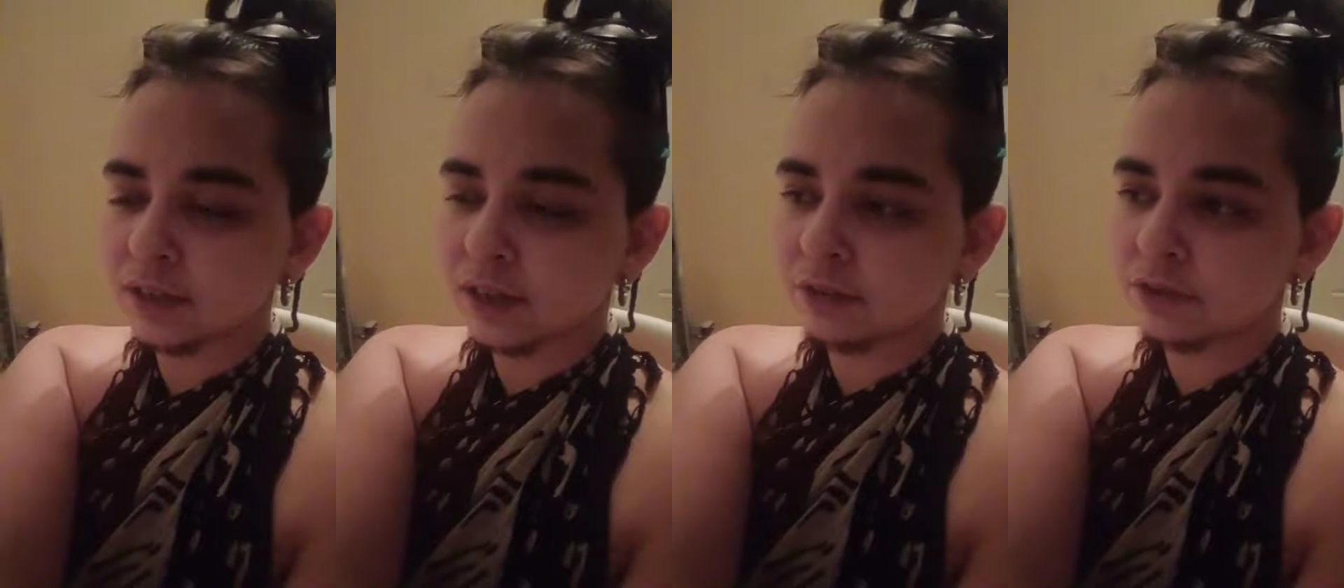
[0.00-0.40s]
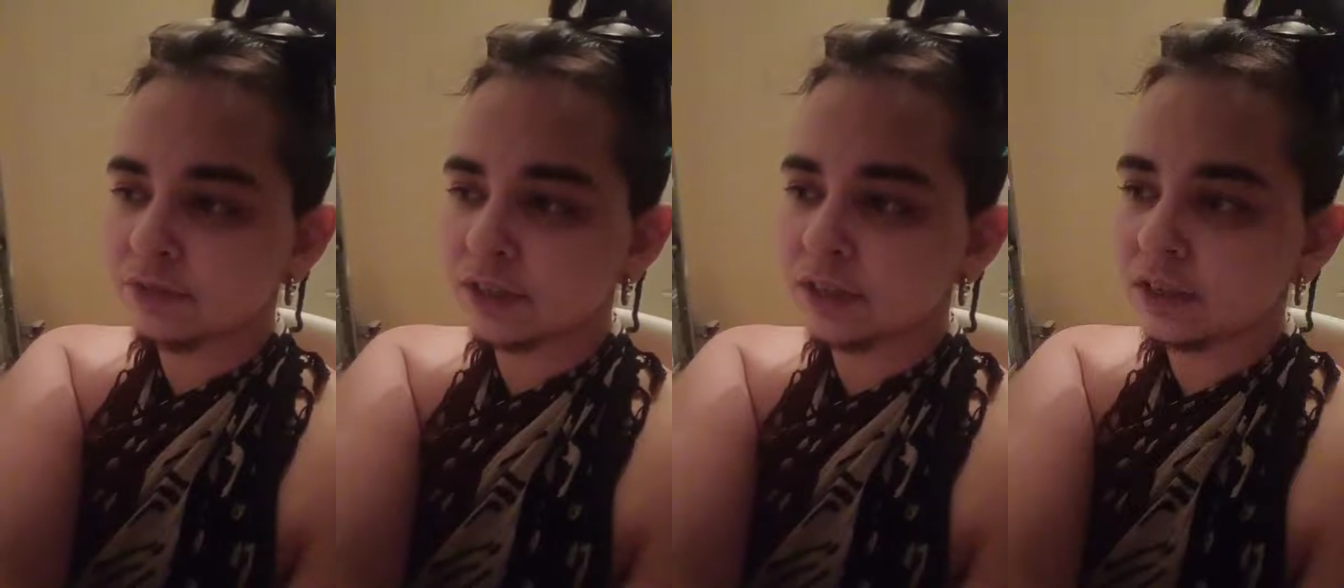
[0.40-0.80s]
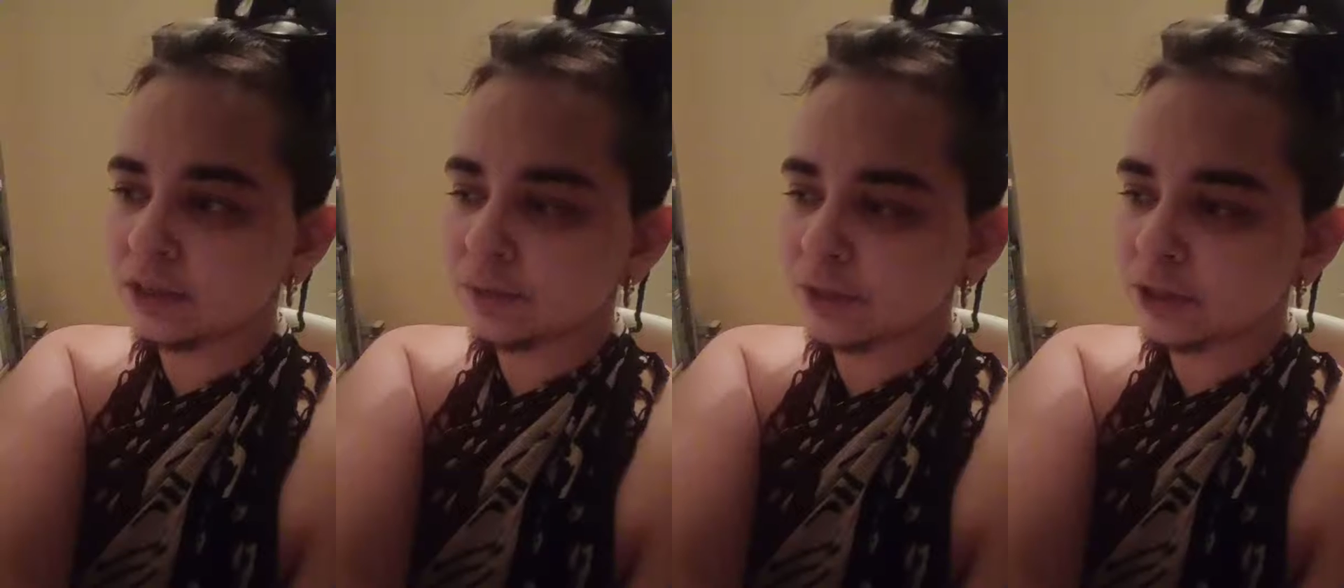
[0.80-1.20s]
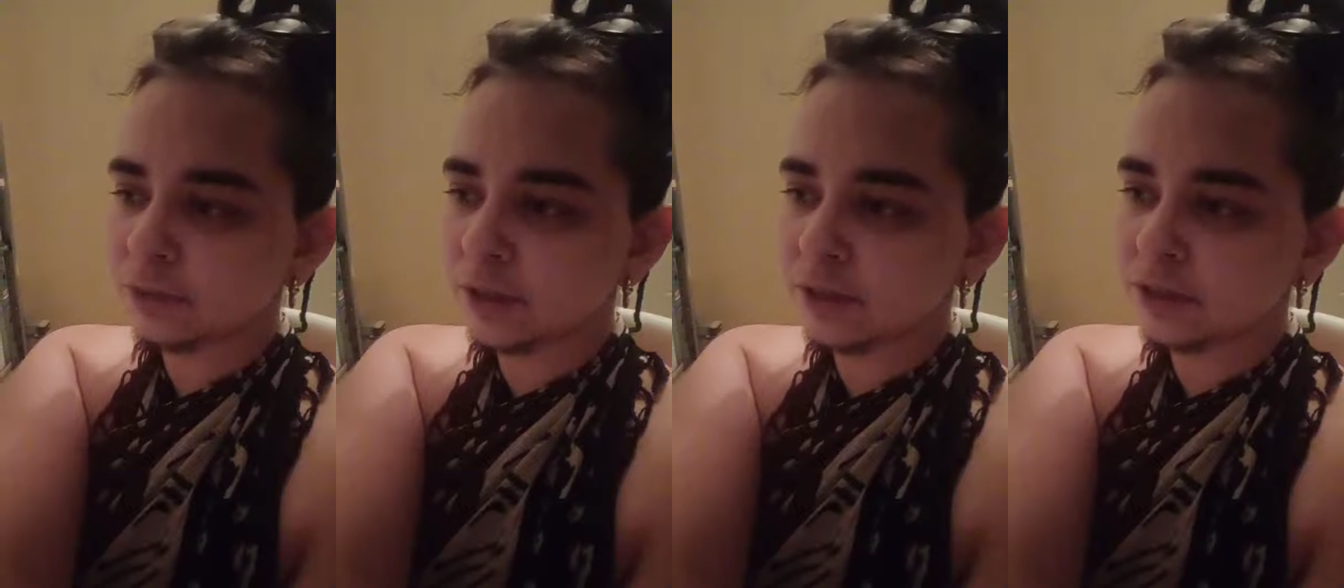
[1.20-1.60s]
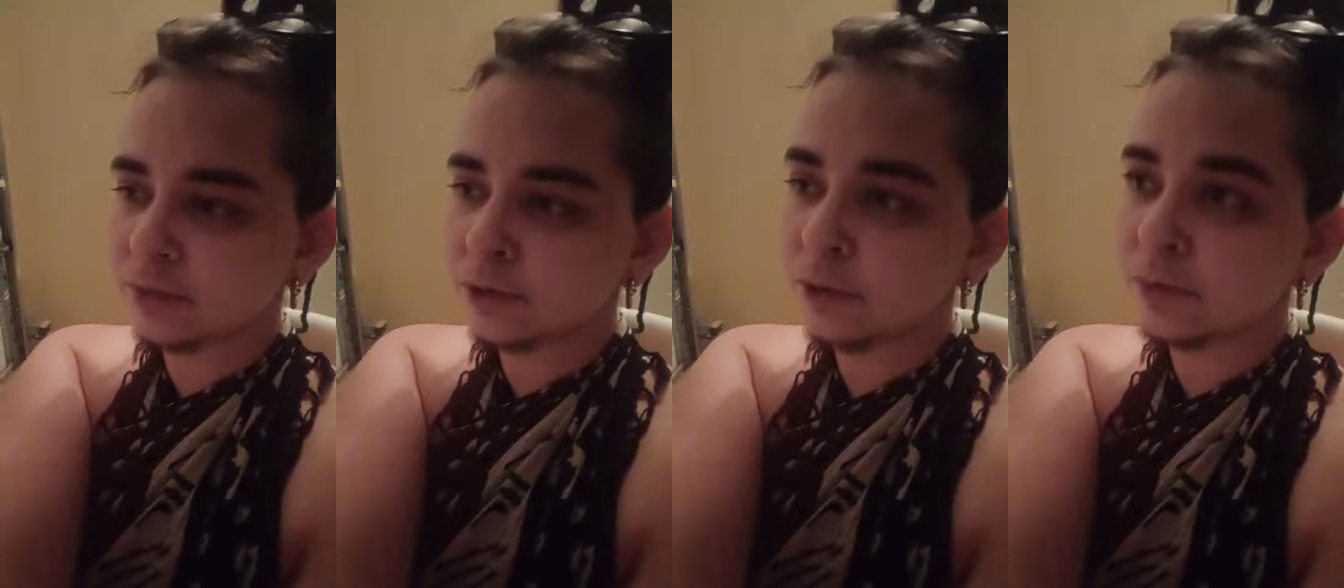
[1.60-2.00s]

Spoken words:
out of the heat as much as possible,